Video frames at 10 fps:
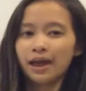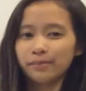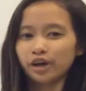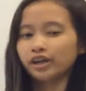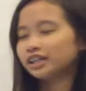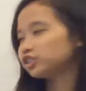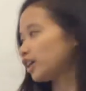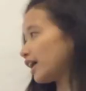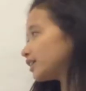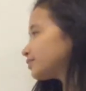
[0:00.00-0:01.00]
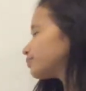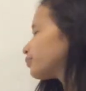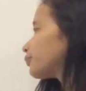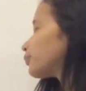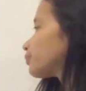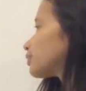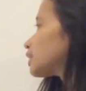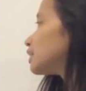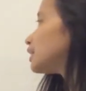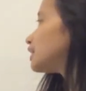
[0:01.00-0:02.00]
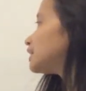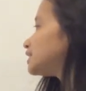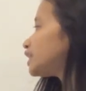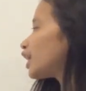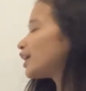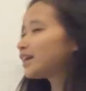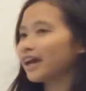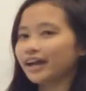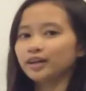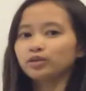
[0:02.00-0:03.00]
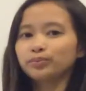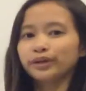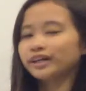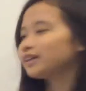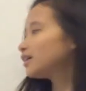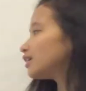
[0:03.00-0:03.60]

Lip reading: mRNA strand. The tRNA will bring